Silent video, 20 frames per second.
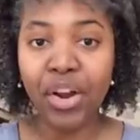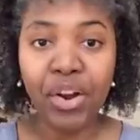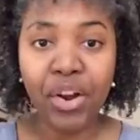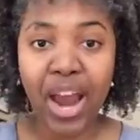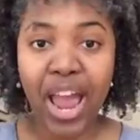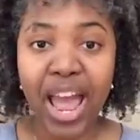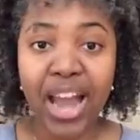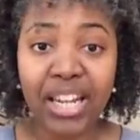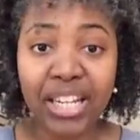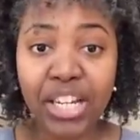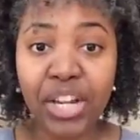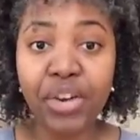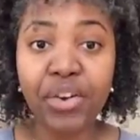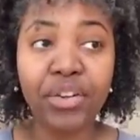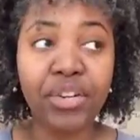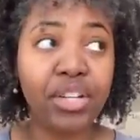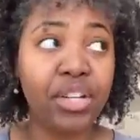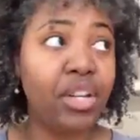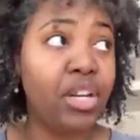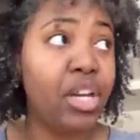your head,
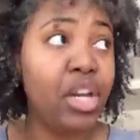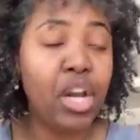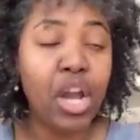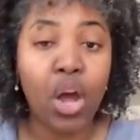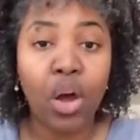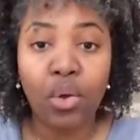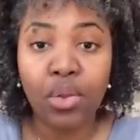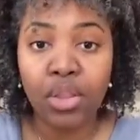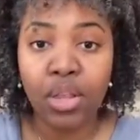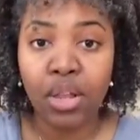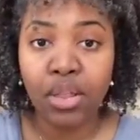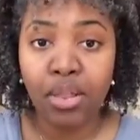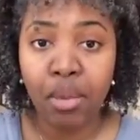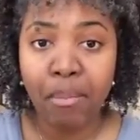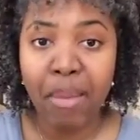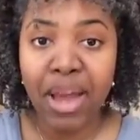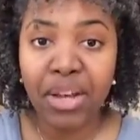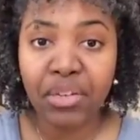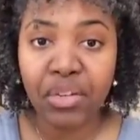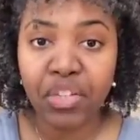clear, the
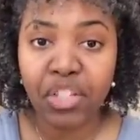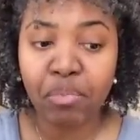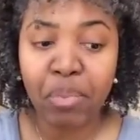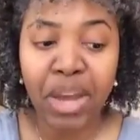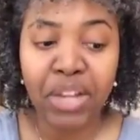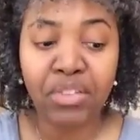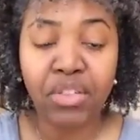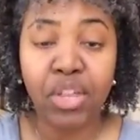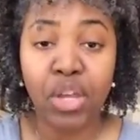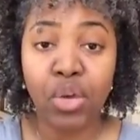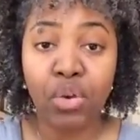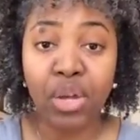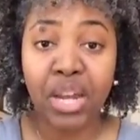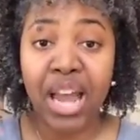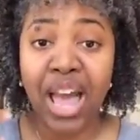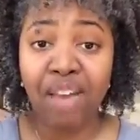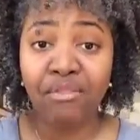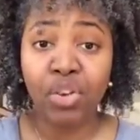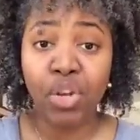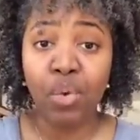mental space so that you can
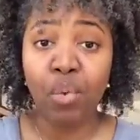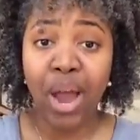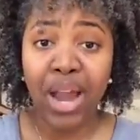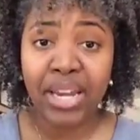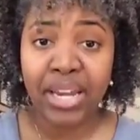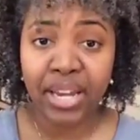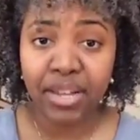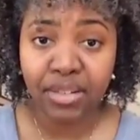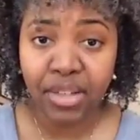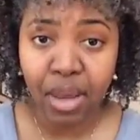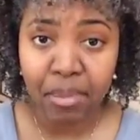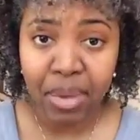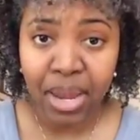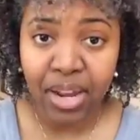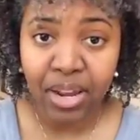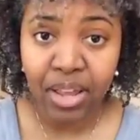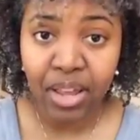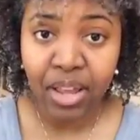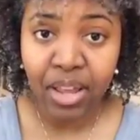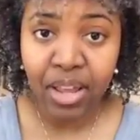have new ideas come
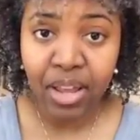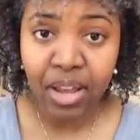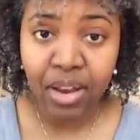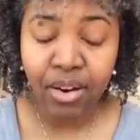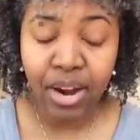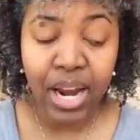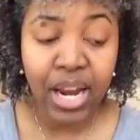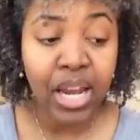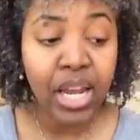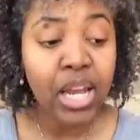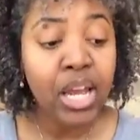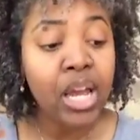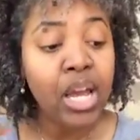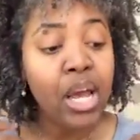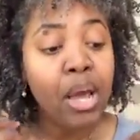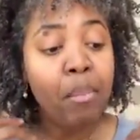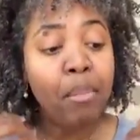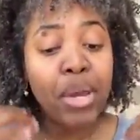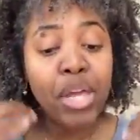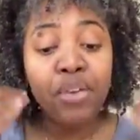in, right?
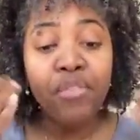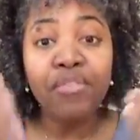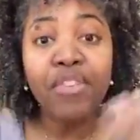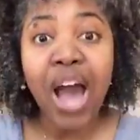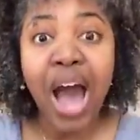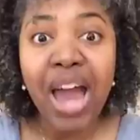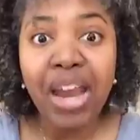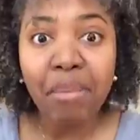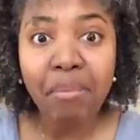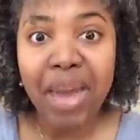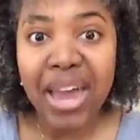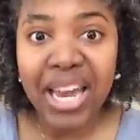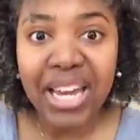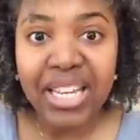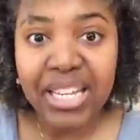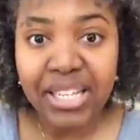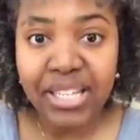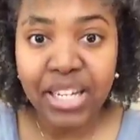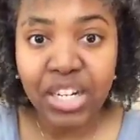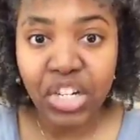But you've got to make a
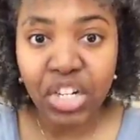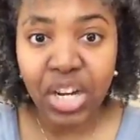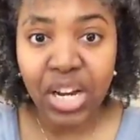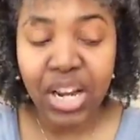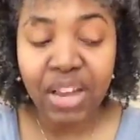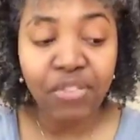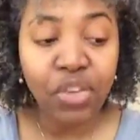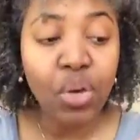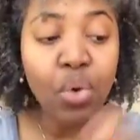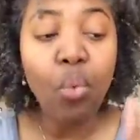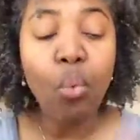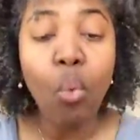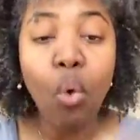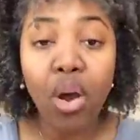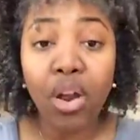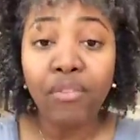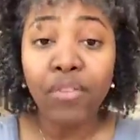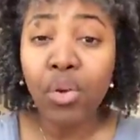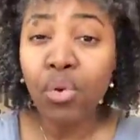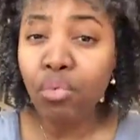decision. If
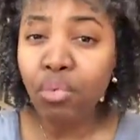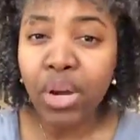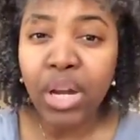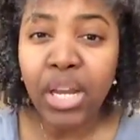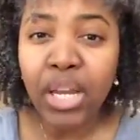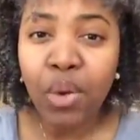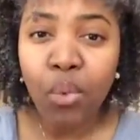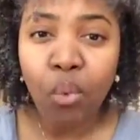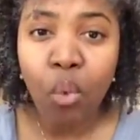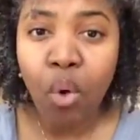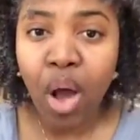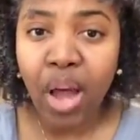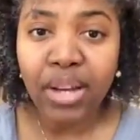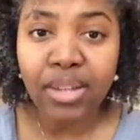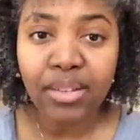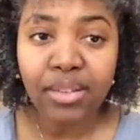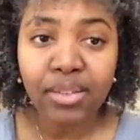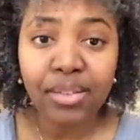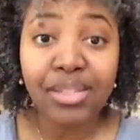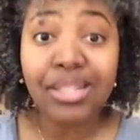you really want
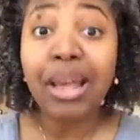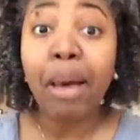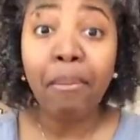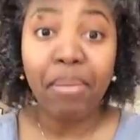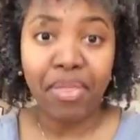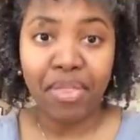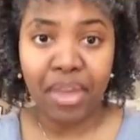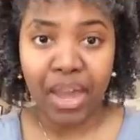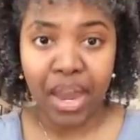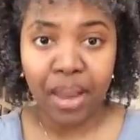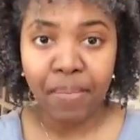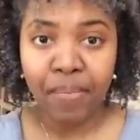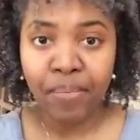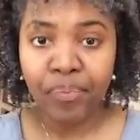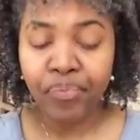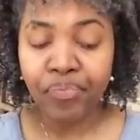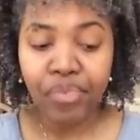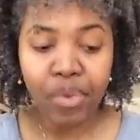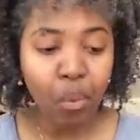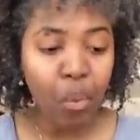something,
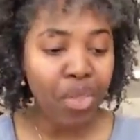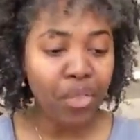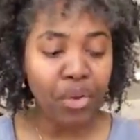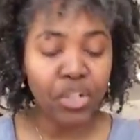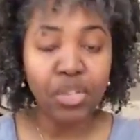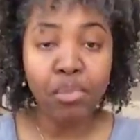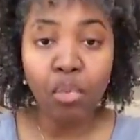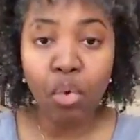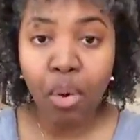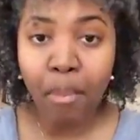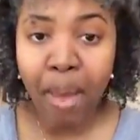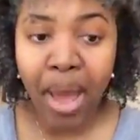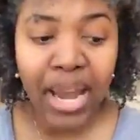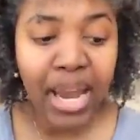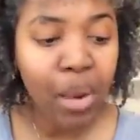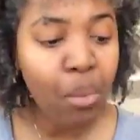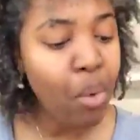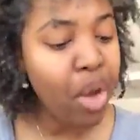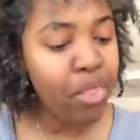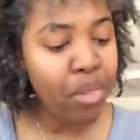whether it's more
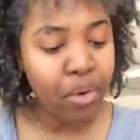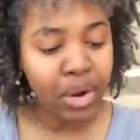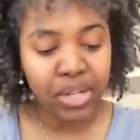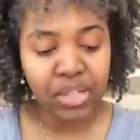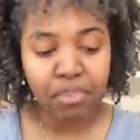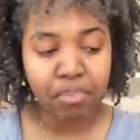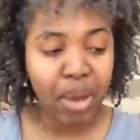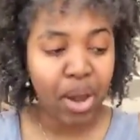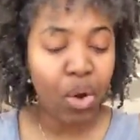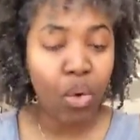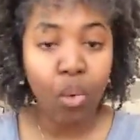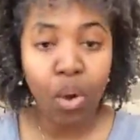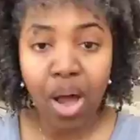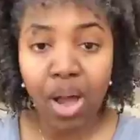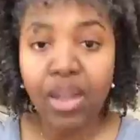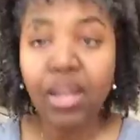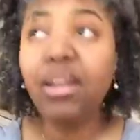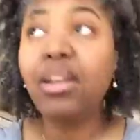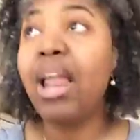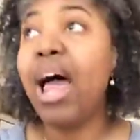money, whether it's better
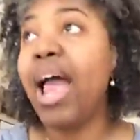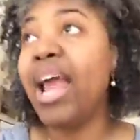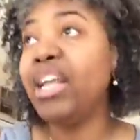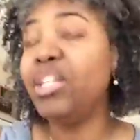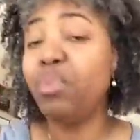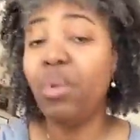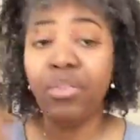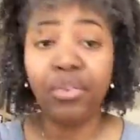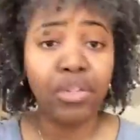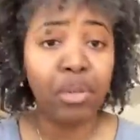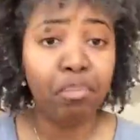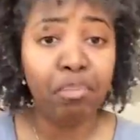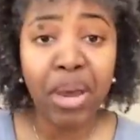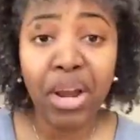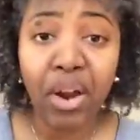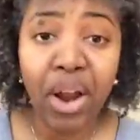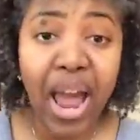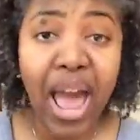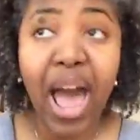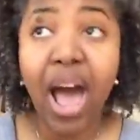quality clients, whether it's a
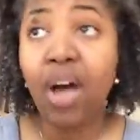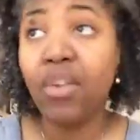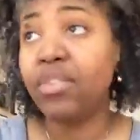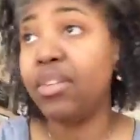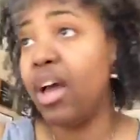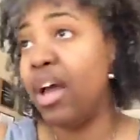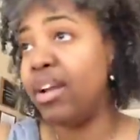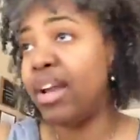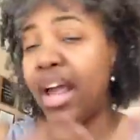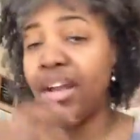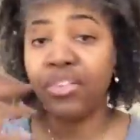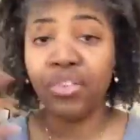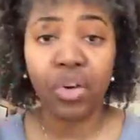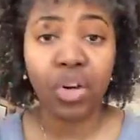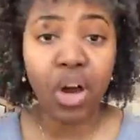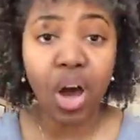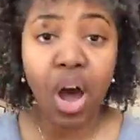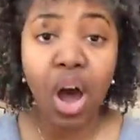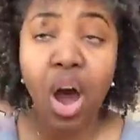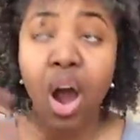bigger house, a nicer
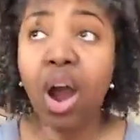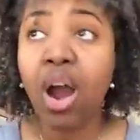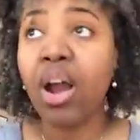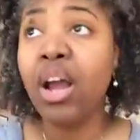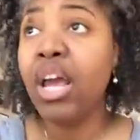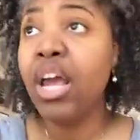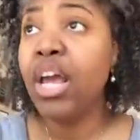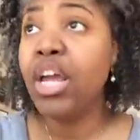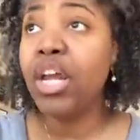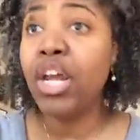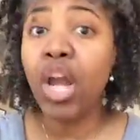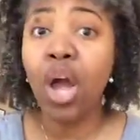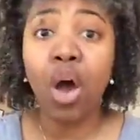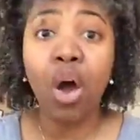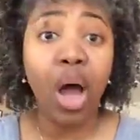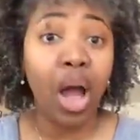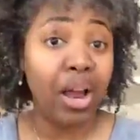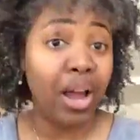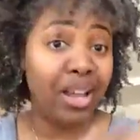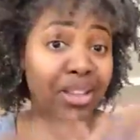car,
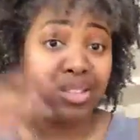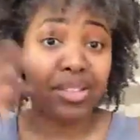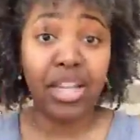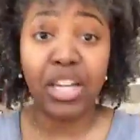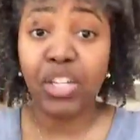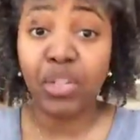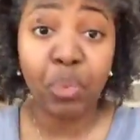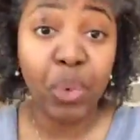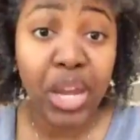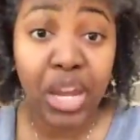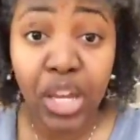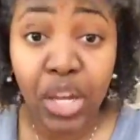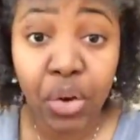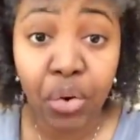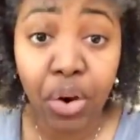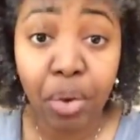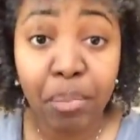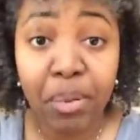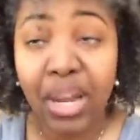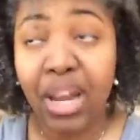a 6-week
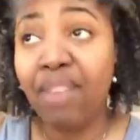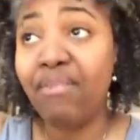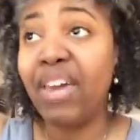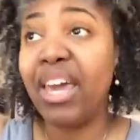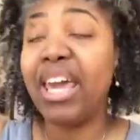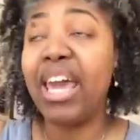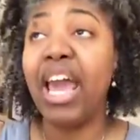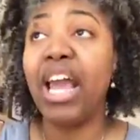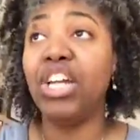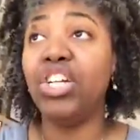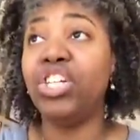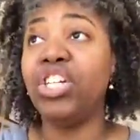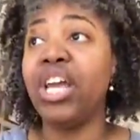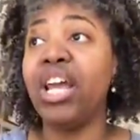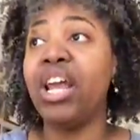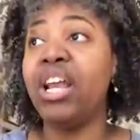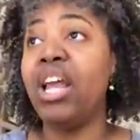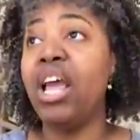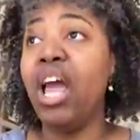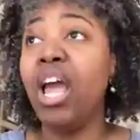European
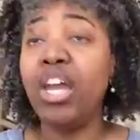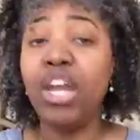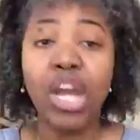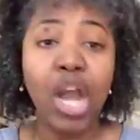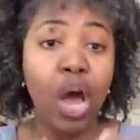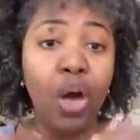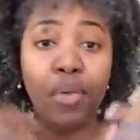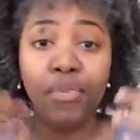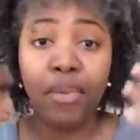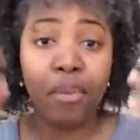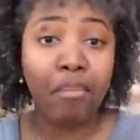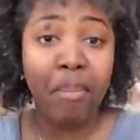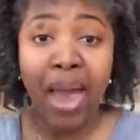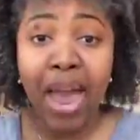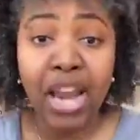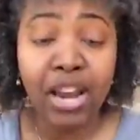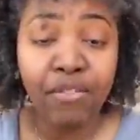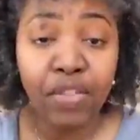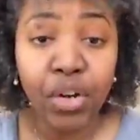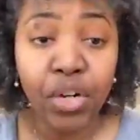vacation, the
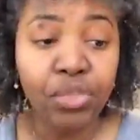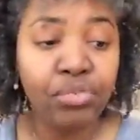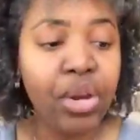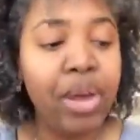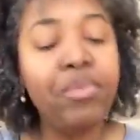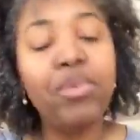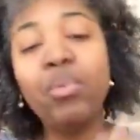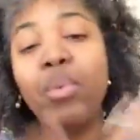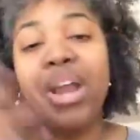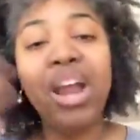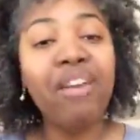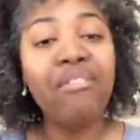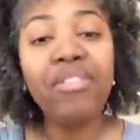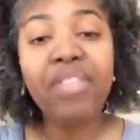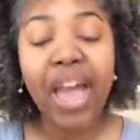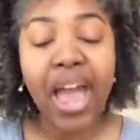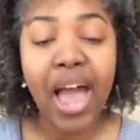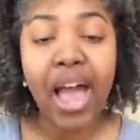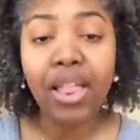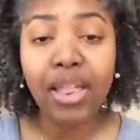man of your dreams, whatever
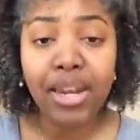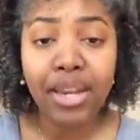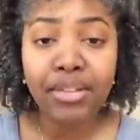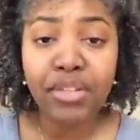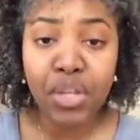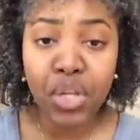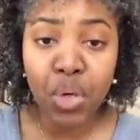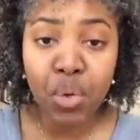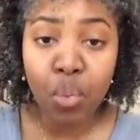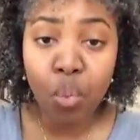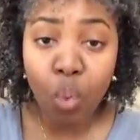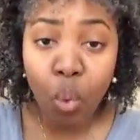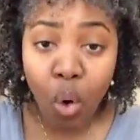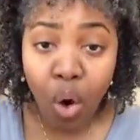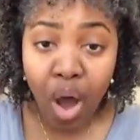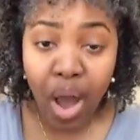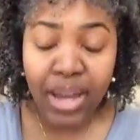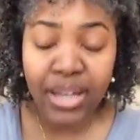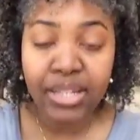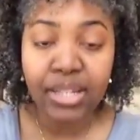the hell it is that you
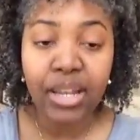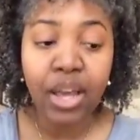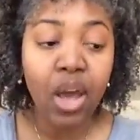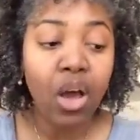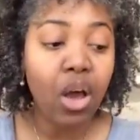want,